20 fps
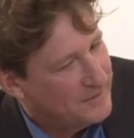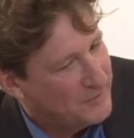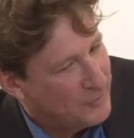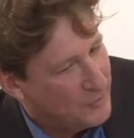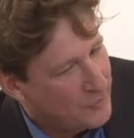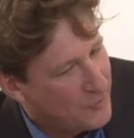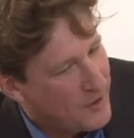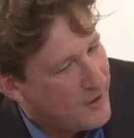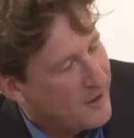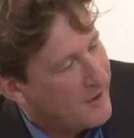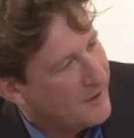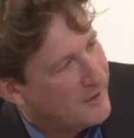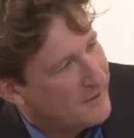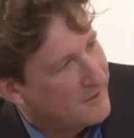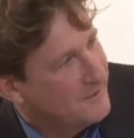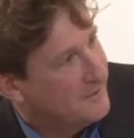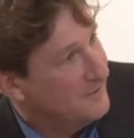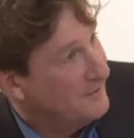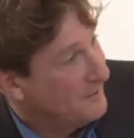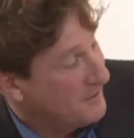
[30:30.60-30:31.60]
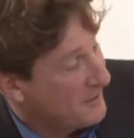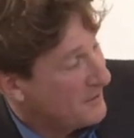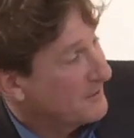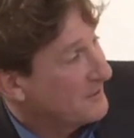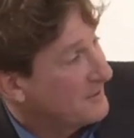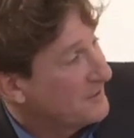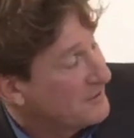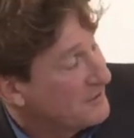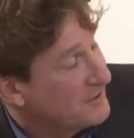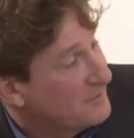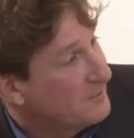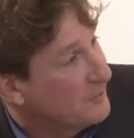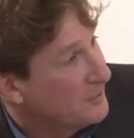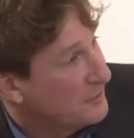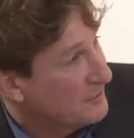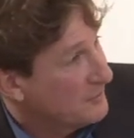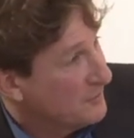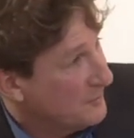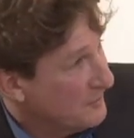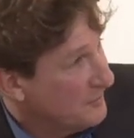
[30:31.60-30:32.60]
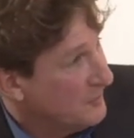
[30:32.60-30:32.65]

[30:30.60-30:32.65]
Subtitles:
You are an artist, but